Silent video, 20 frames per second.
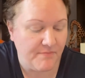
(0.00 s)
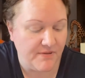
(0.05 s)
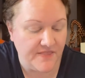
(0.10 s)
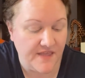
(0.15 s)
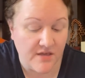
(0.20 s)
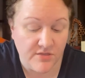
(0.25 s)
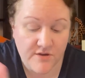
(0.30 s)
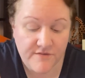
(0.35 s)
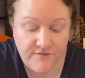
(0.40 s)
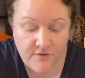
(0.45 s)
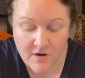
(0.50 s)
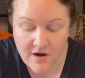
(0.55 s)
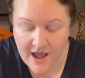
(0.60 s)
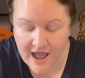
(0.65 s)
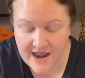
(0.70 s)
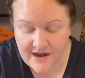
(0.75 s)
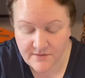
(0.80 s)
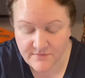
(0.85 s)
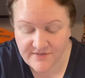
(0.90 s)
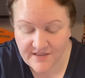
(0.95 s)
but the other four
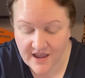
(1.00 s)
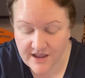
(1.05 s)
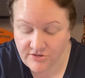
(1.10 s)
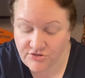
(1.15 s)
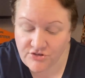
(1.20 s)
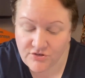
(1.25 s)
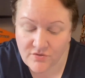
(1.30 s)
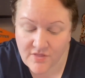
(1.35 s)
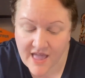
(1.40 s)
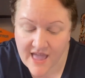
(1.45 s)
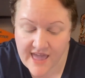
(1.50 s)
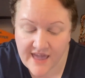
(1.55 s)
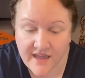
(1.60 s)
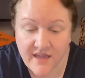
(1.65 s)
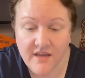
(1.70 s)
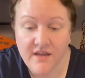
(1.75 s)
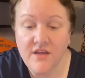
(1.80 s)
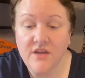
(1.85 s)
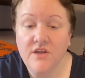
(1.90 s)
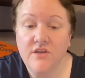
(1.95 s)
items I do like.